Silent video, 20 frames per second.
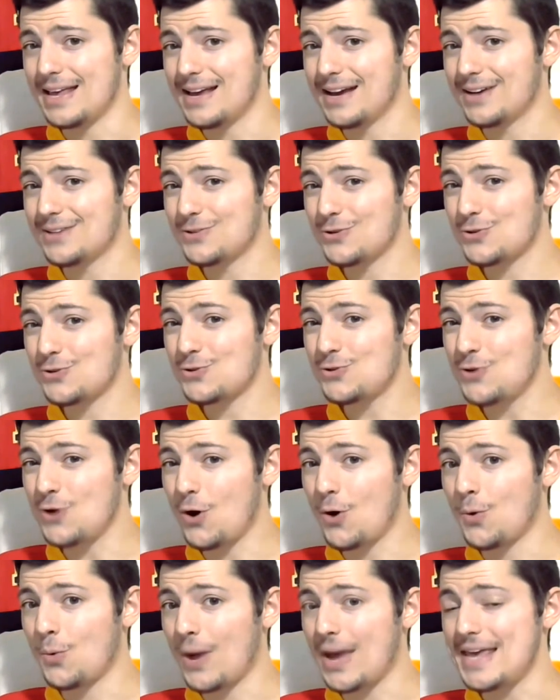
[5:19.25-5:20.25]
Because there's
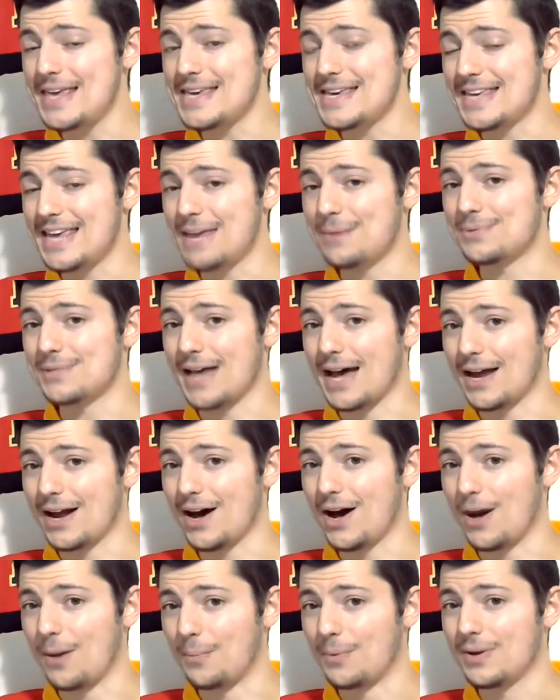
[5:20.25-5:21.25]
no way he keeps that
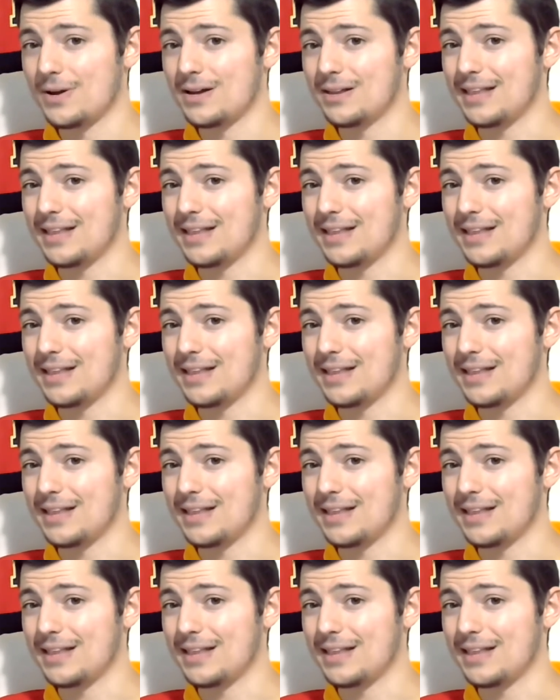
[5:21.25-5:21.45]
up.